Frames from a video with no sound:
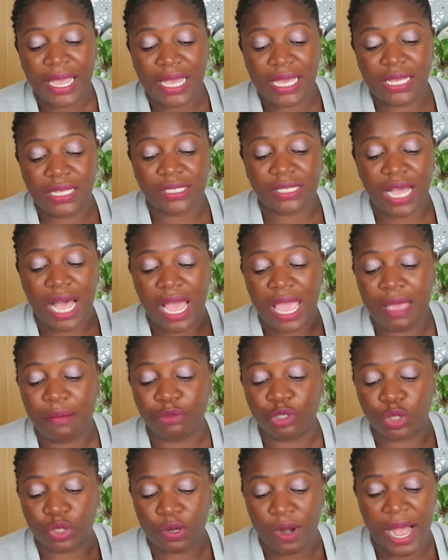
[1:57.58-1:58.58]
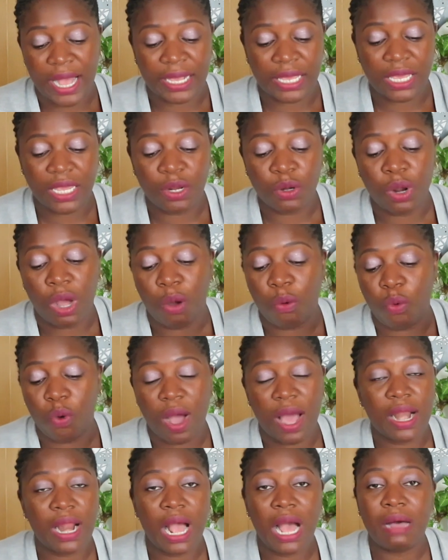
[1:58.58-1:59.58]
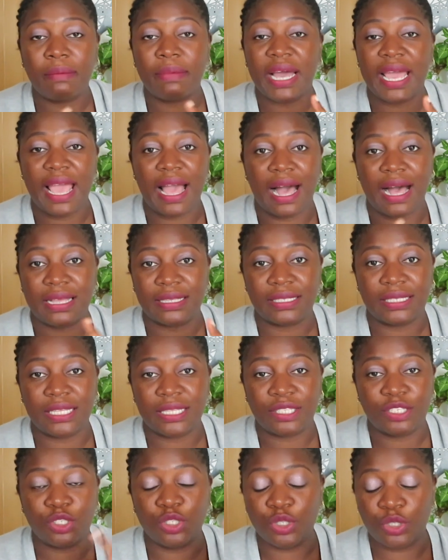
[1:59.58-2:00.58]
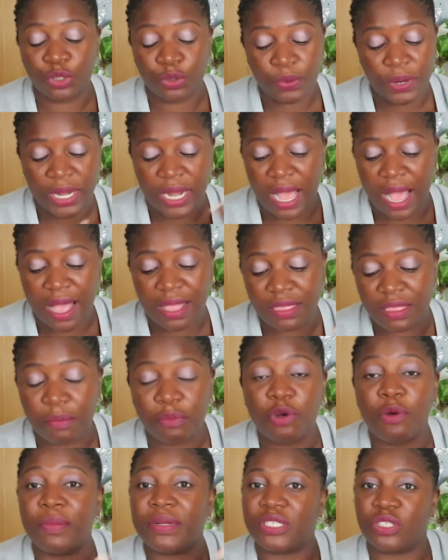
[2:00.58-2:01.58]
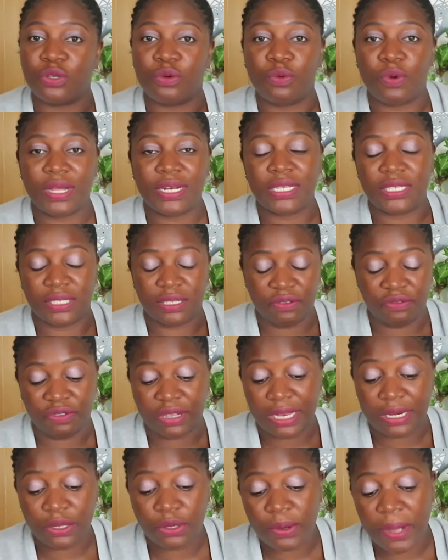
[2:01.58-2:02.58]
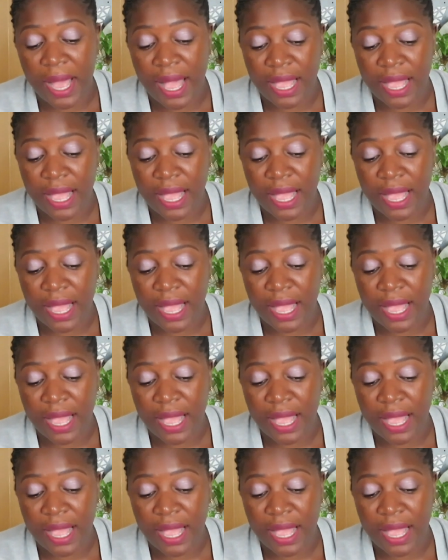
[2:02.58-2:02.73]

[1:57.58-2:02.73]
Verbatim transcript: is I am tracking what are my assets doing at the moment. So what is the value